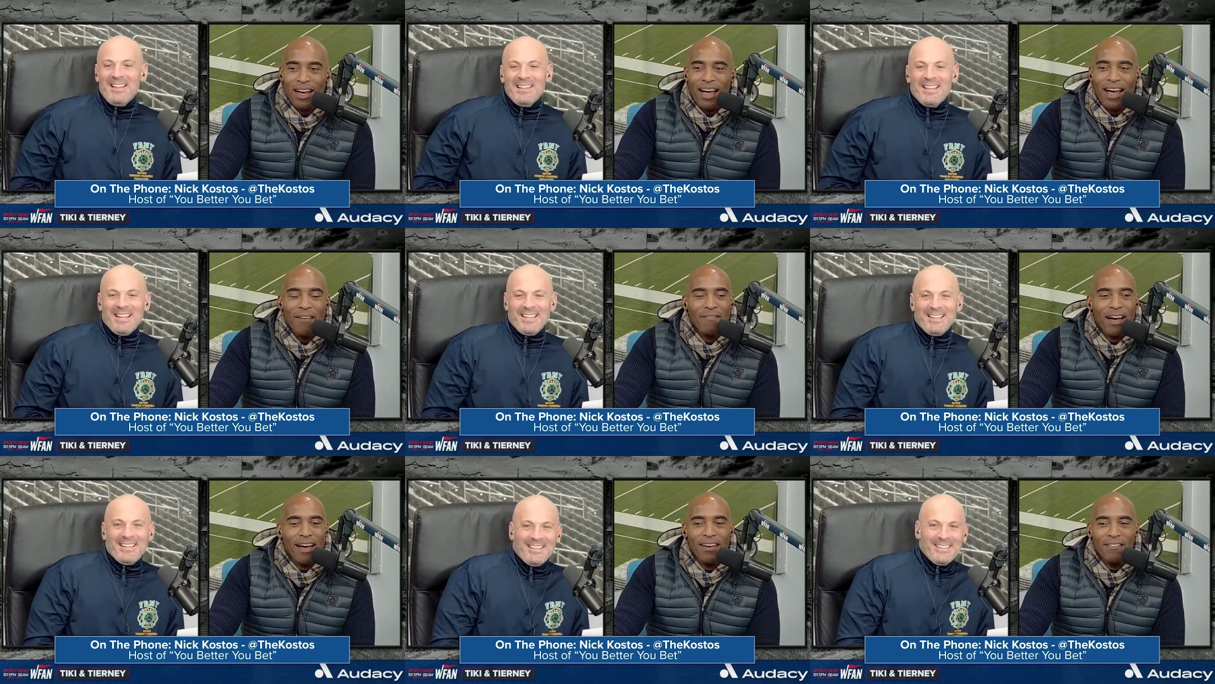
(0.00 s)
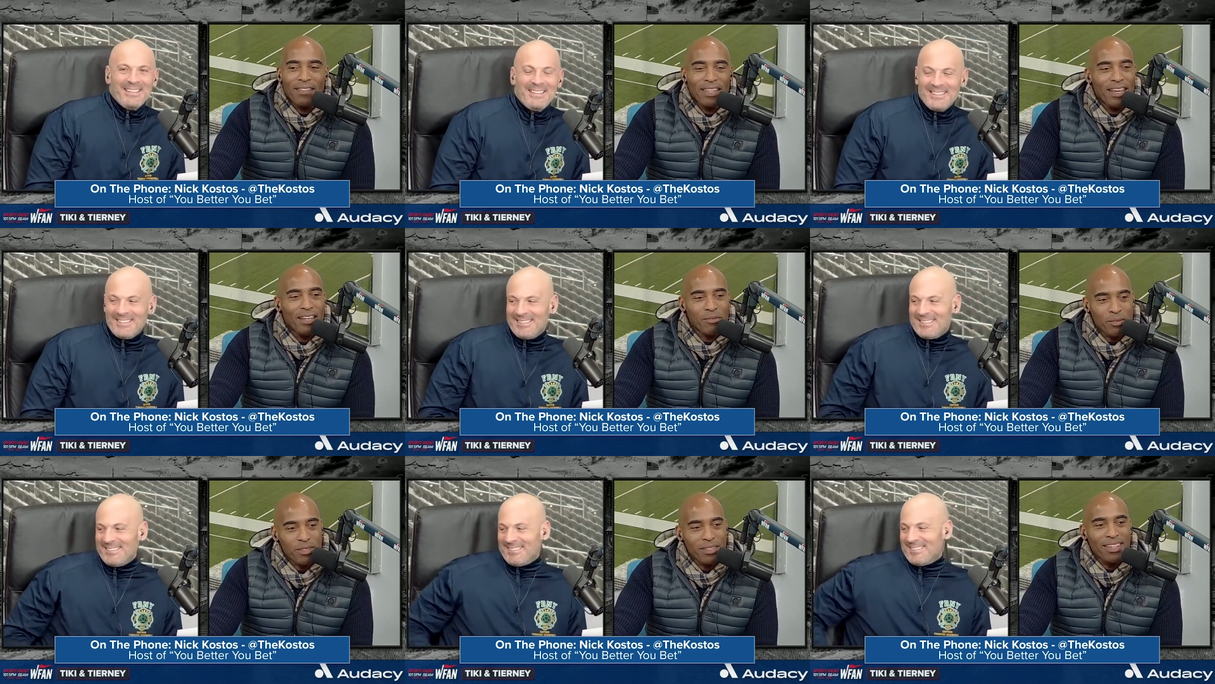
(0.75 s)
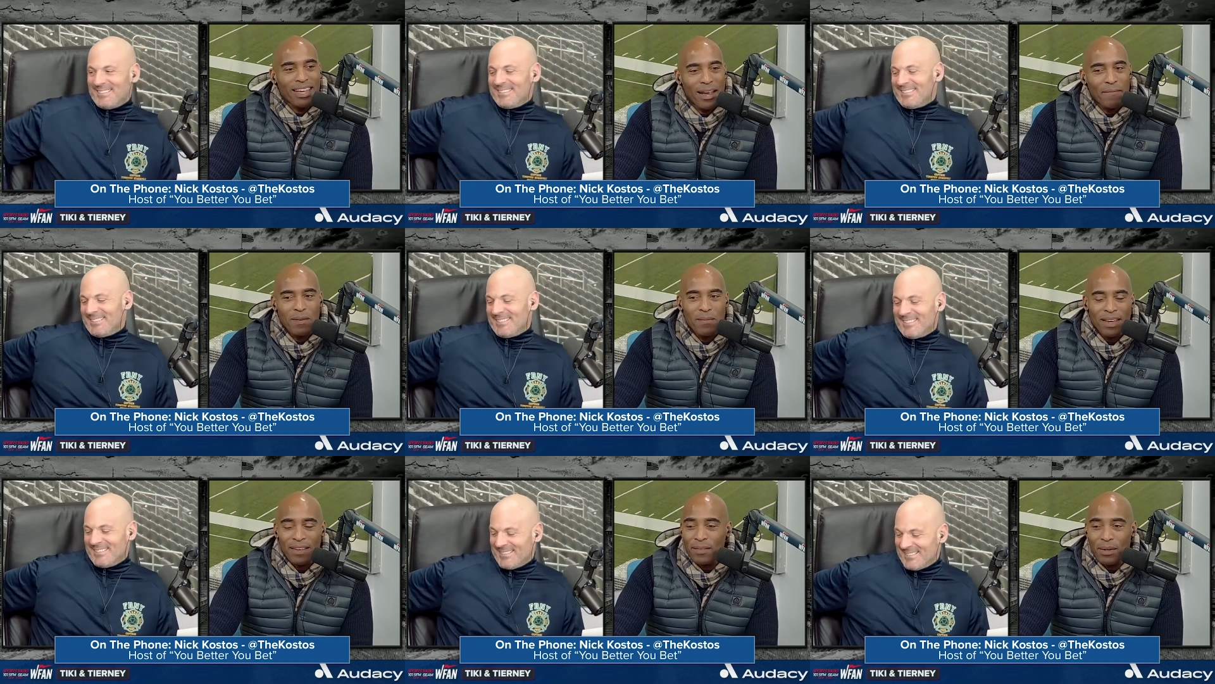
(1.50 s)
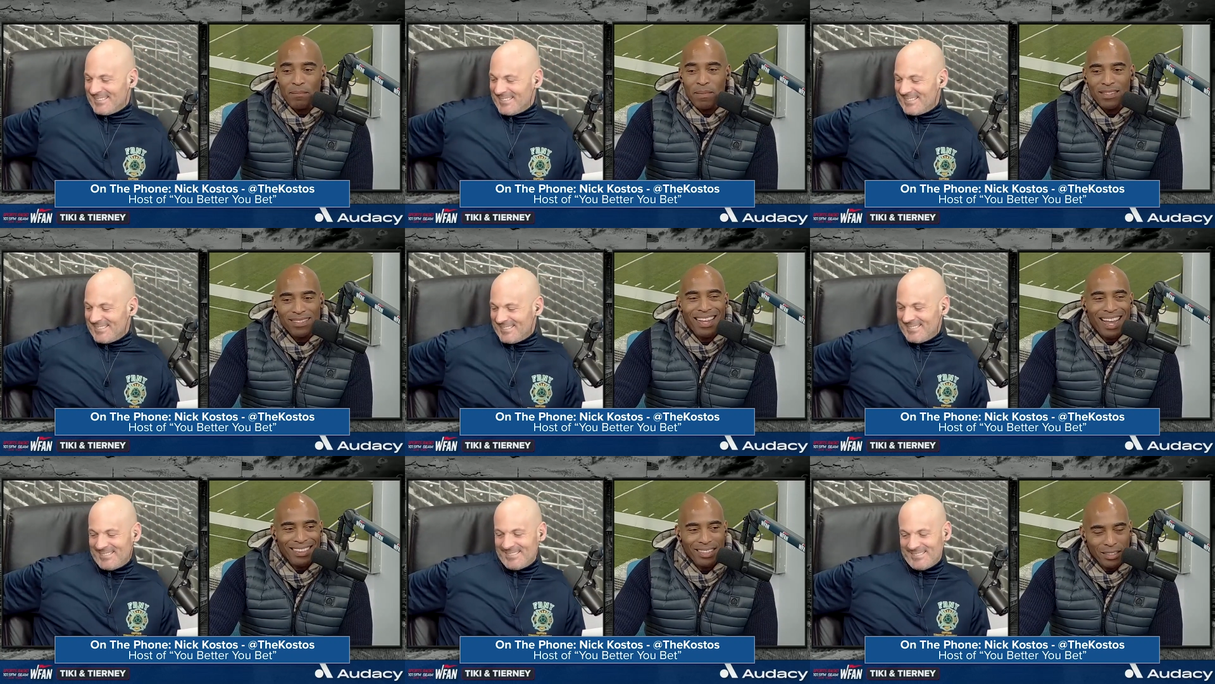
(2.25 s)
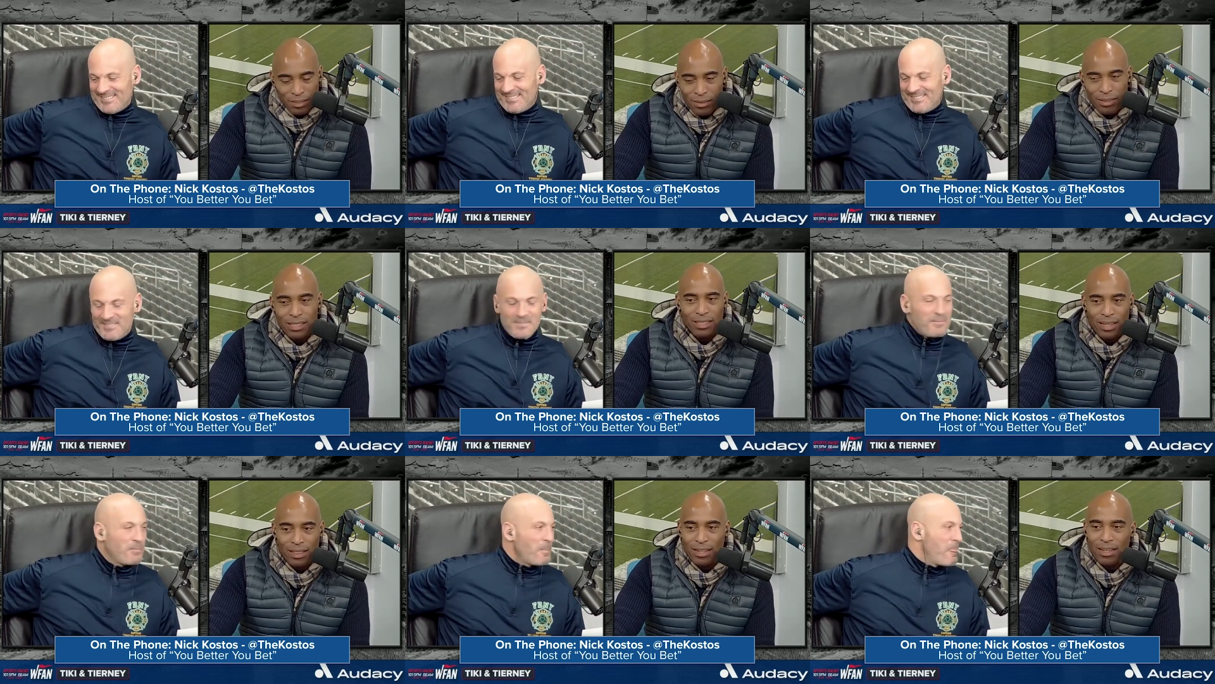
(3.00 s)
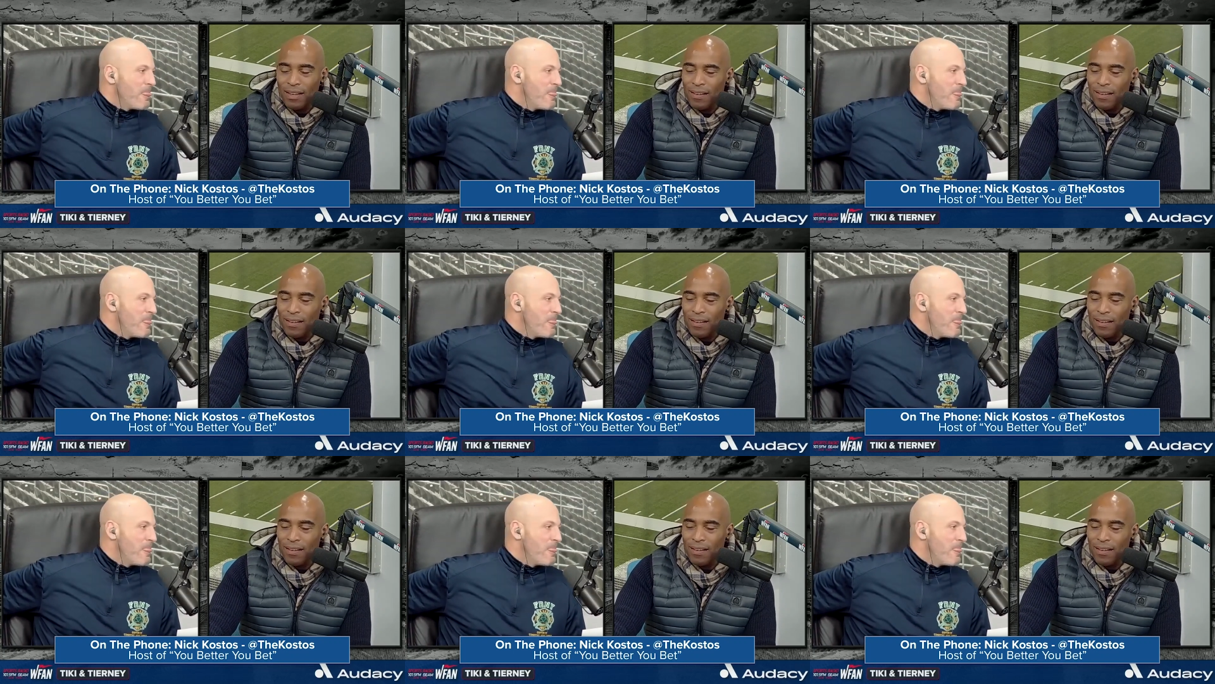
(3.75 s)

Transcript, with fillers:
Speaker 1: I have, I have the interesting game to me, even though it means literally nothing.